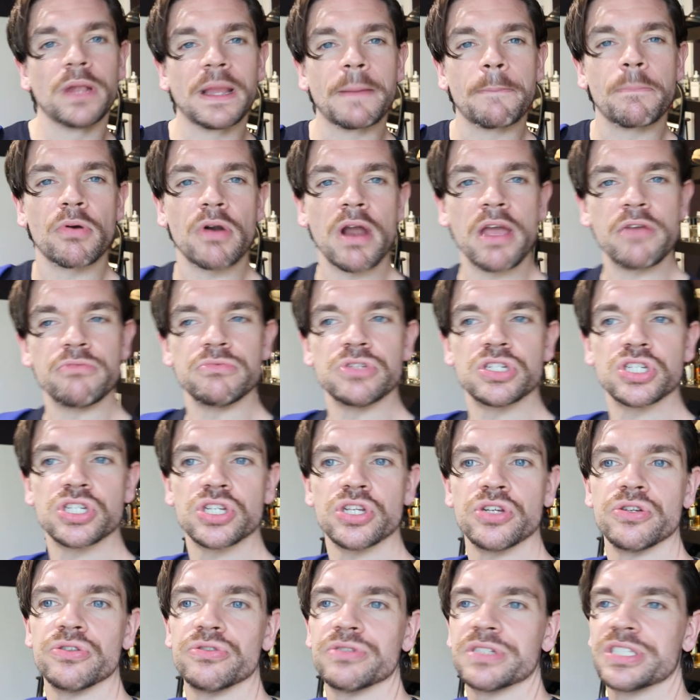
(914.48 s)
like brown
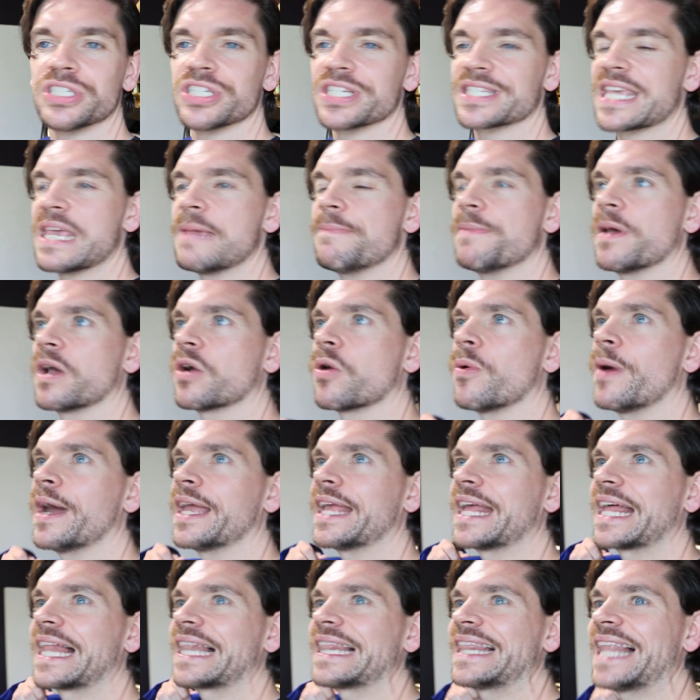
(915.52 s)
shoes, just keep it
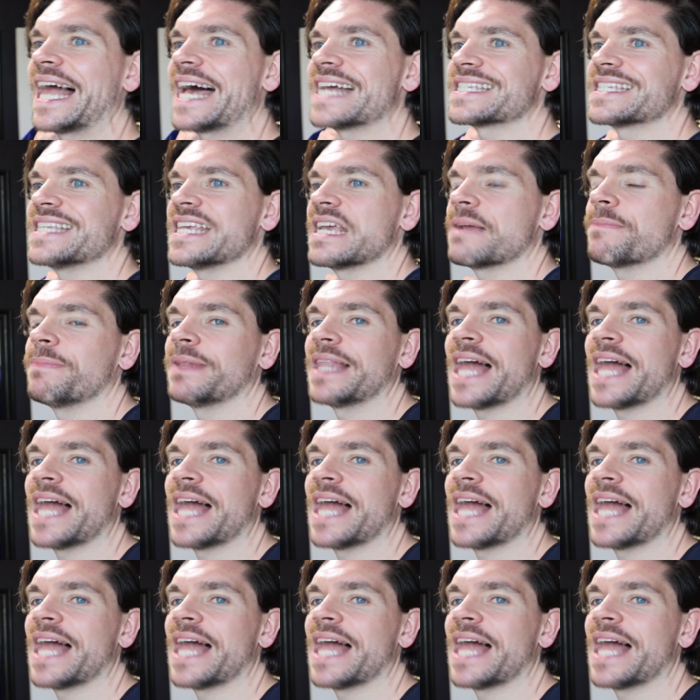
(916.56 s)
quite classic.